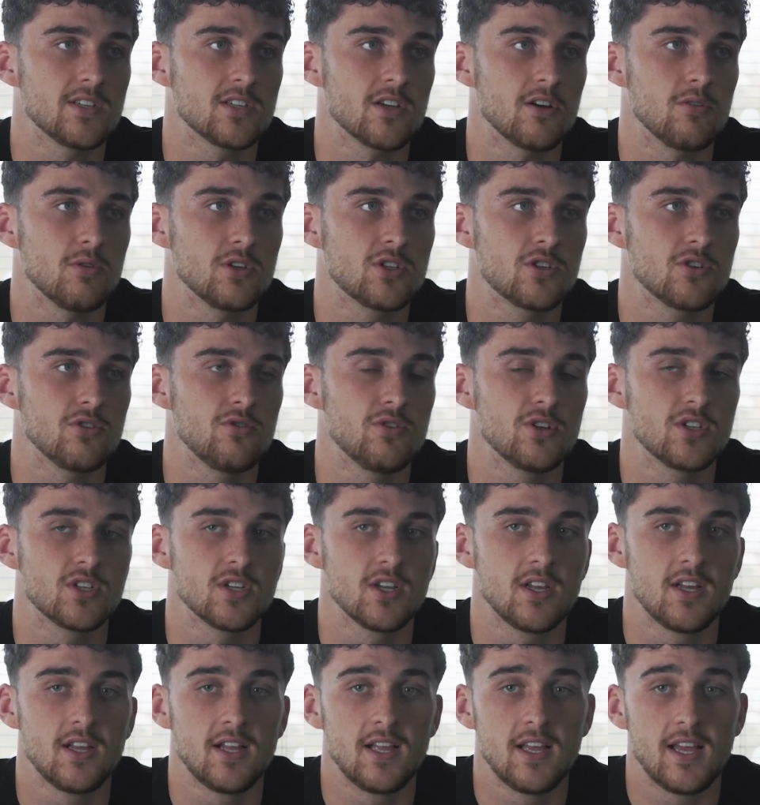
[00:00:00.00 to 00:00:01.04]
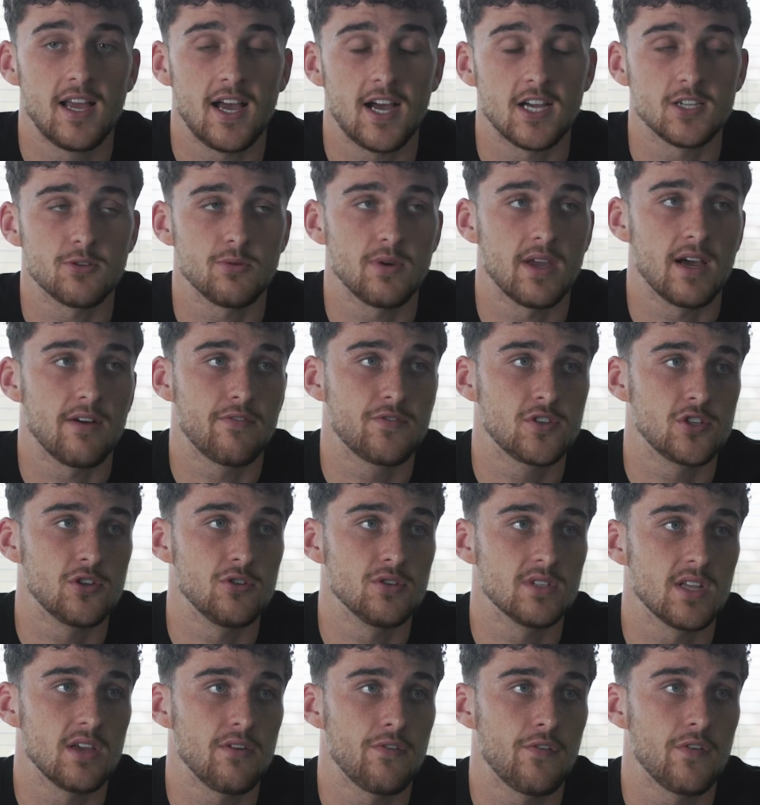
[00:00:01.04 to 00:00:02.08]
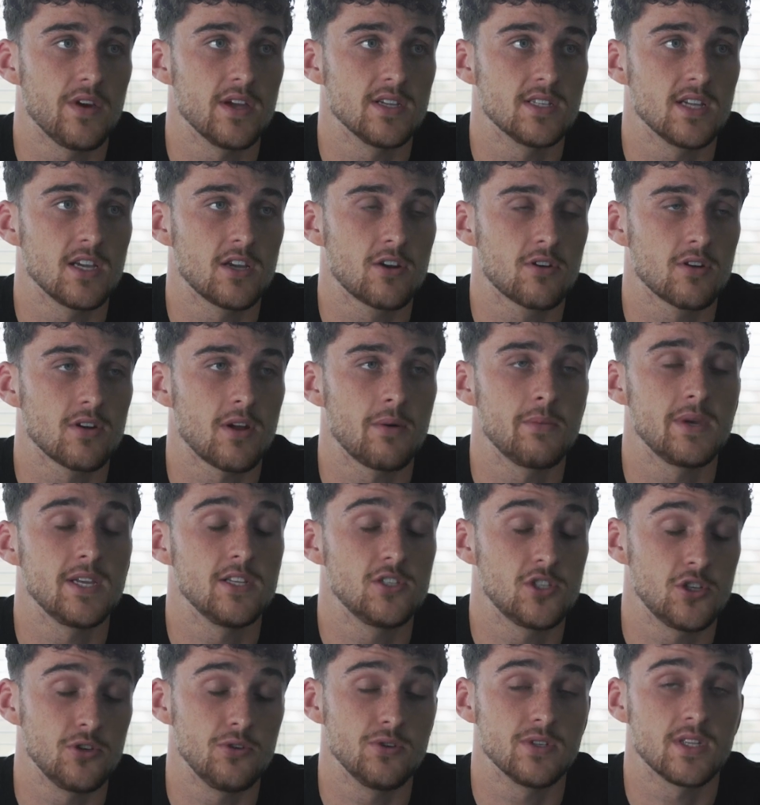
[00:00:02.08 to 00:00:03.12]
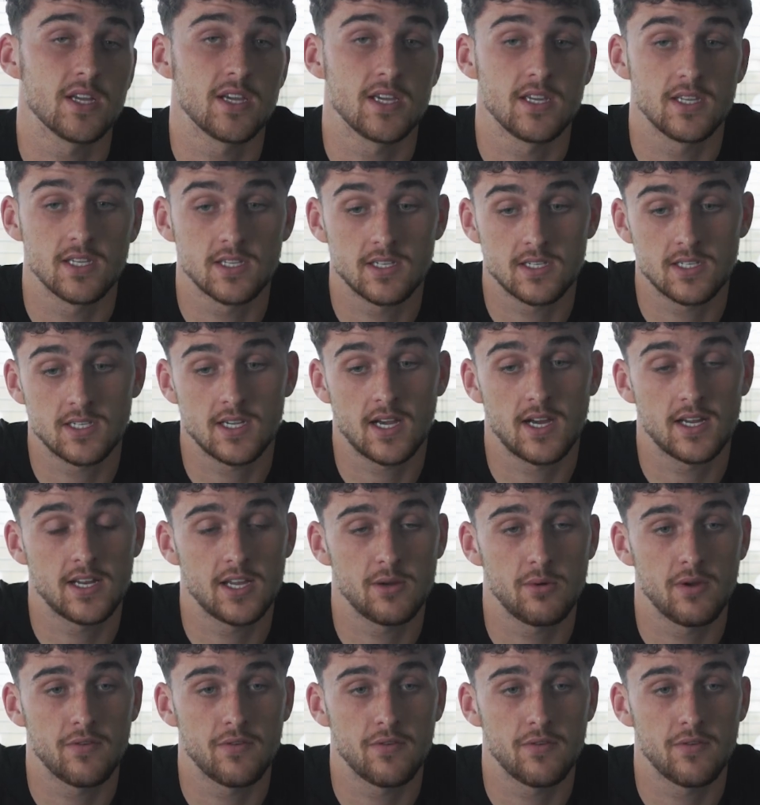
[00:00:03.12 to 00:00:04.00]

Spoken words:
So as soon as we have Tuesday, Saturday,